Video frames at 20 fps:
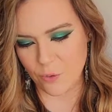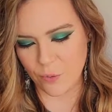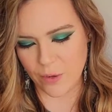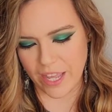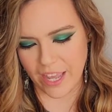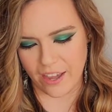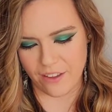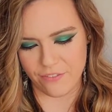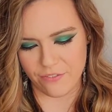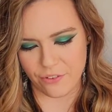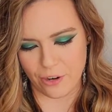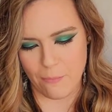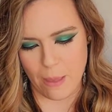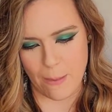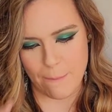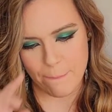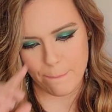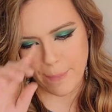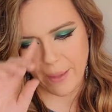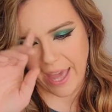we have from
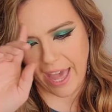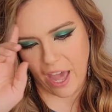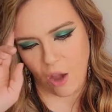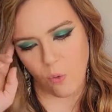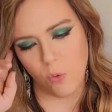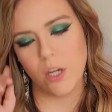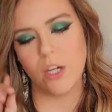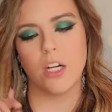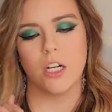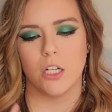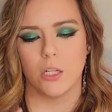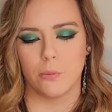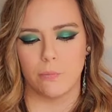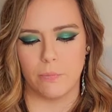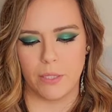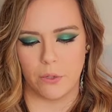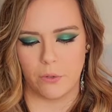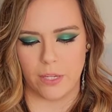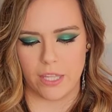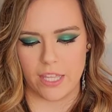Empower Her
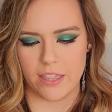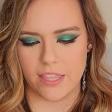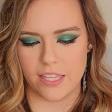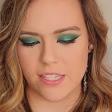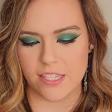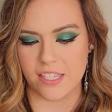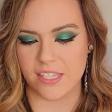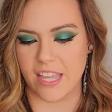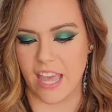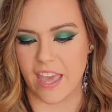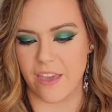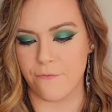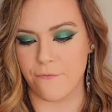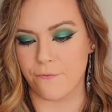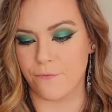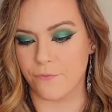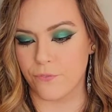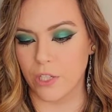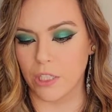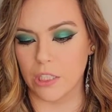Beauty. This is a
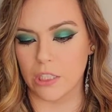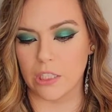foot